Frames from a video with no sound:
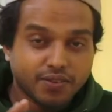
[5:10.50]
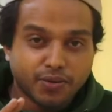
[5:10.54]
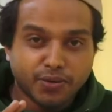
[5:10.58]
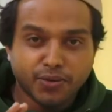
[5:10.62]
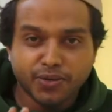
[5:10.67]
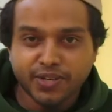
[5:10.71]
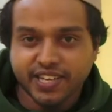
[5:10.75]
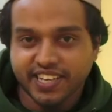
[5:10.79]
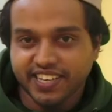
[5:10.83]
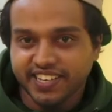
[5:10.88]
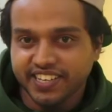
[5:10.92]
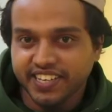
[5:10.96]

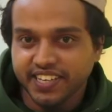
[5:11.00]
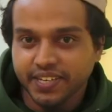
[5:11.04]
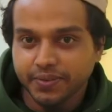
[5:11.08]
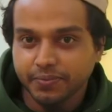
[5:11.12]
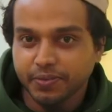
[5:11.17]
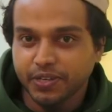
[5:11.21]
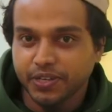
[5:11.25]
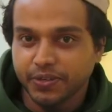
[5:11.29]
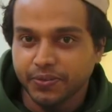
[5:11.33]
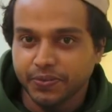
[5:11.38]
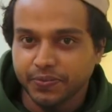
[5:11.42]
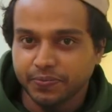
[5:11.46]
Okay, hear
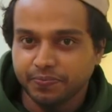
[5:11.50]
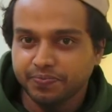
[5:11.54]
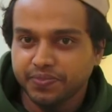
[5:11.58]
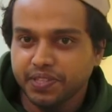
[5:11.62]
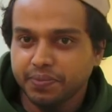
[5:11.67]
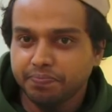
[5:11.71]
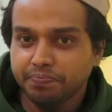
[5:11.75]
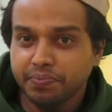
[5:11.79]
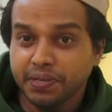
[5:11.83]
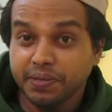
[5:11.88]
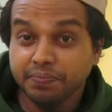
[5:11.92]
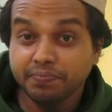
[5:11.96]
me out. The
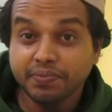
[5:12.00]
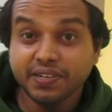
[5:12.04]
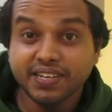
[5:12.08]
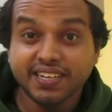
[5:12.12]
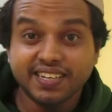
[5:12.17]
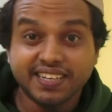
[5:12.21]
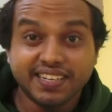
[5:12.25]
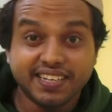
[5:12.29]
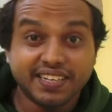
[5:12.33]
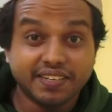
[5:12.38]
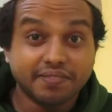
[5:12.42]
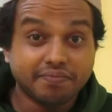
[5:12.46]
people
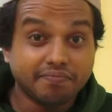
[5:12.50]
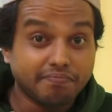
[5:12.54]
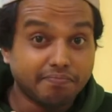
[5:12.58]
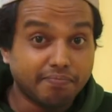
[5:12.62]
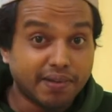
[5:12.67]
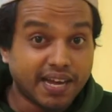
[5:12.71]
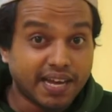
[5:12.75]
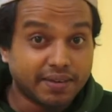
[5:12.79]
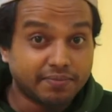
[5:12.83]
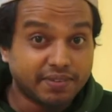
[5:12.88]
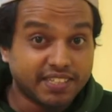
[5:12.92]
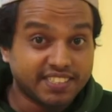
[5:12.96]
in
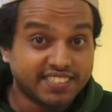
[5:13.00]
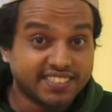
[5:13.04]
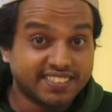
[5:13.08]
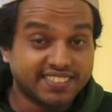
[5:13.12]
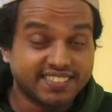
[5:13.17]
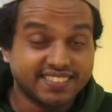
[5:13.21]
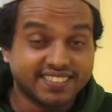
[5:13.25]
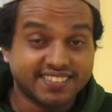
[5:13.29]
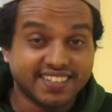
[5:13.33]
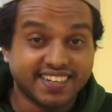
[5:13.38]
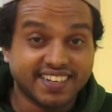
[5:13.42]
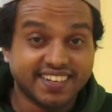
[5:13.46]
Blackmagic
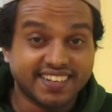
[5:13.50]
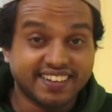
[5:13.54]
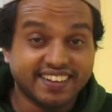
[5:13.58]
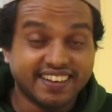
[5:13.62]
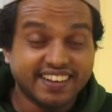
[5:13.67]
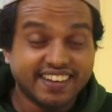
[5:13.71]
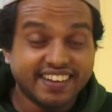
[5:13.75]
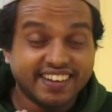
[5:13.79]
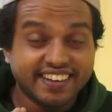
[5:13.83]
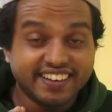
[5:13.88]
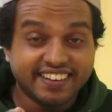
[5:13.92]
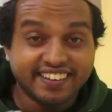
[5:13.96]
Design
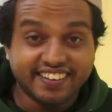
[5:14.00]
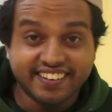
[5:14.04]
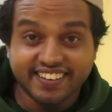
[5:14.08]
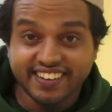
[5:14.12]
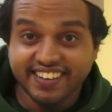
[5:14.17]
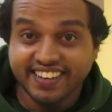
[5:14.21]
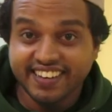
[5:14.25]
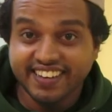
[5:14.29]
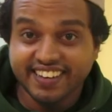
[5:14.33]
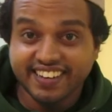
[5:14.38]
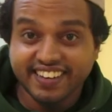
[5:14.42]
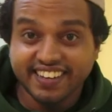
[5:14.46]

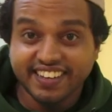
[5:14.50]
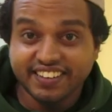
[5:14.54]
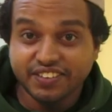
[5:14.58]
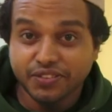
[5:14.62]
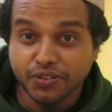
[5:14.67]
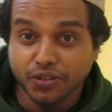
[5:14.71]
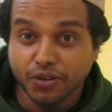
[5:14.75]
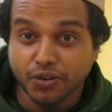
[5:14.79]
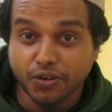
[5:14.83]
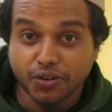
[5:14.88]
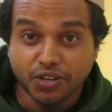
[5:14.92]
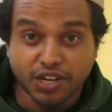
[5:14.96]
really
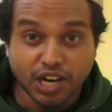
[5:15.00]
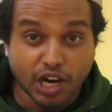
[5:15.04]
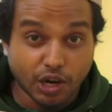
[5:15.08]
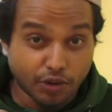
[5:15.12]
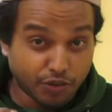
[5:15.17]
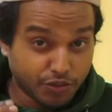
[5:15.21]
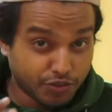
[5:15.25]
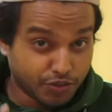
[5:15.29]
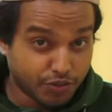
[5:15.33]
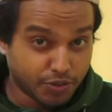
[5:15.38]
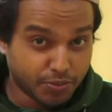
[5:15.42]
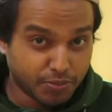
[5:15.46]
thought out
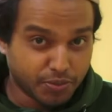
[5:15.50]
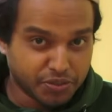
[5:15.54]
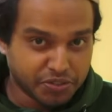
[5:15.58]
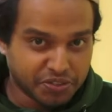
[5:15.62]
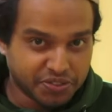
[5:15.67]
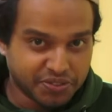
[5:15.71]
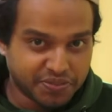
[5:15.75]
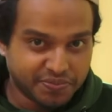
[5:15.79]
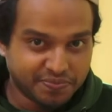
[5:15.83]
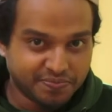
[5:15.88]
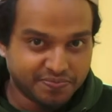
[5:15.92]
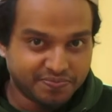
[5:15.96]
of the
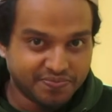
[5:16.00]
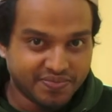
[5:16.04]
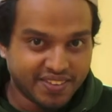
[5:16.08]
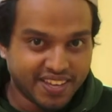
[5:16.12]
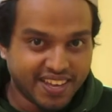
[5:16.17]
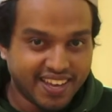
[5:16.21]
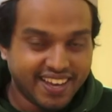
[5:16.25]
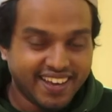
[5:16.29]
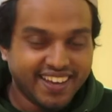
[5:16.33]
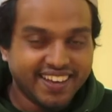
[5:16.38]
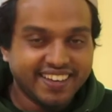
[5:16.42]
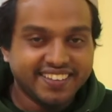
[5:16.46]
box.
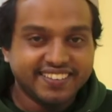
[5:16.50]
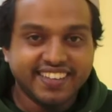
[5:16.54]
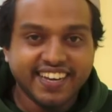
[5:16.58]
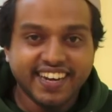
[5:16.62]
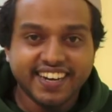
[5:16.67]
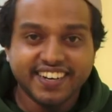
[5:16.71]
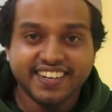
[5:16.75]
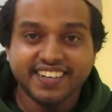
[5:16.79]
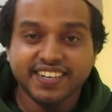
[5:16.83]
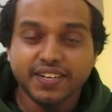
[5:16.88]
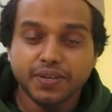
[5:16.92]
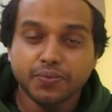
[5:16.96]
They
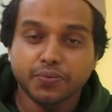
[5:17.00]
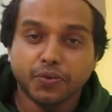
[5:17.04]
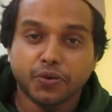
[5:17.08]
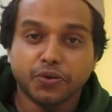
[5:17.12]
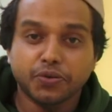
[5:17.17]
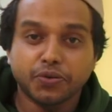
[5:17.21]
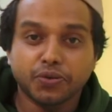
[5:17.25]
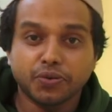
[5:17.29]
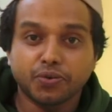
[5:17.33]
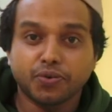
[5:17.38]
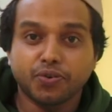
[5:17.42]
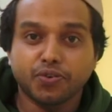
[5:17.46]
didn't
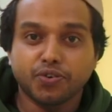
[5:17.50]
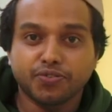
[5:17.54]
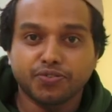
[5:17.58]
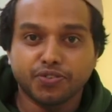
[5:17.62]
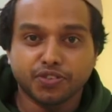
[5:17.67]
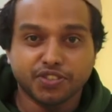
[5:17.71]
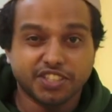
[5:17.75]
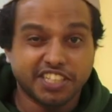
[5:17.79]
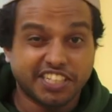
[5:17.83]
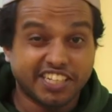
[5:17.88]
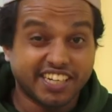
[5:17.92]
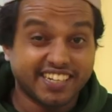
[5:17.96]
want to go
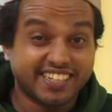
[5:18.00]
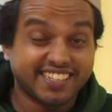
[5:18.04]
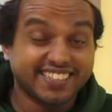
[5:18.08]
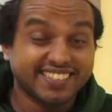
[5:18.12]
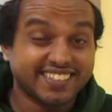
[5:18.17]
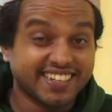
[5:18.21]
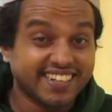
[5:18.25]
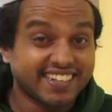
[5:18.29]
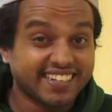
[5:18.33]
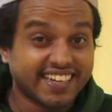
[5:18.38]
for the traditional